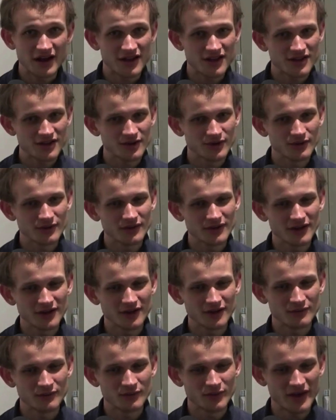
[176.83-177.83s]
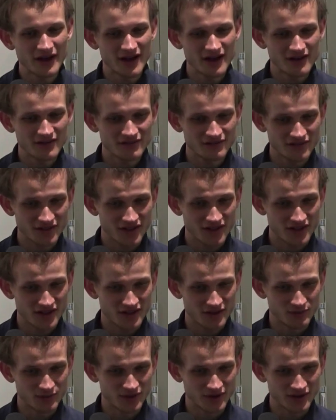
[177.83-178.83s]
So we have
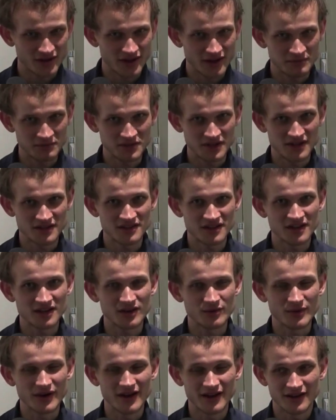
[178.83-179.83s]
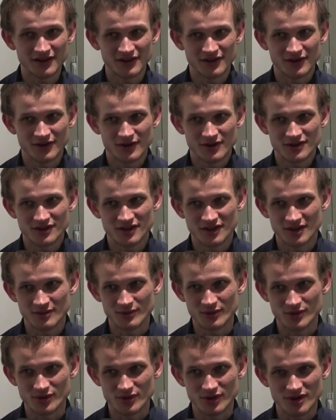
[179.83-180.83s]
someone named Danny Ryan on our team
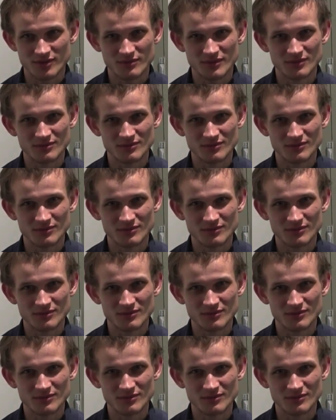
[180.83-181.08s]
who's just been